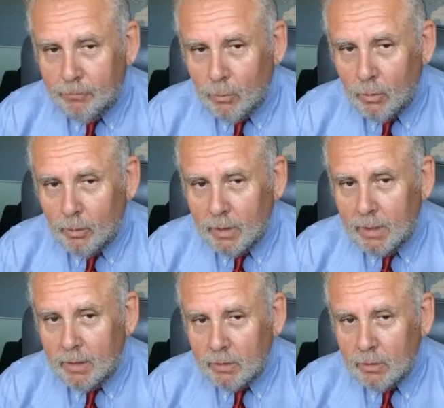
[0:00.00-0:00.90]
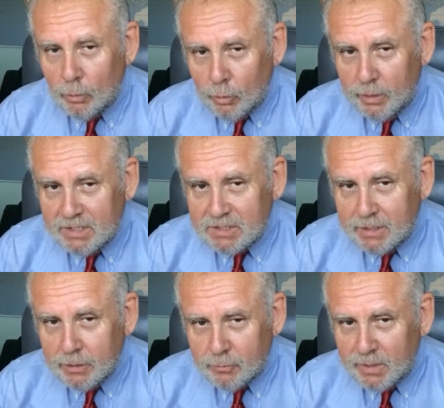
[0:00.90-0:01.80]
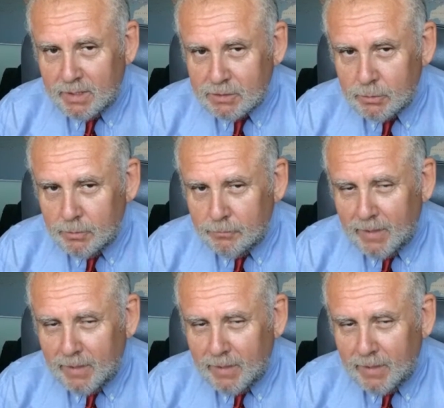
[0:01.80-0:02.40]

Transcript: for learning skills because you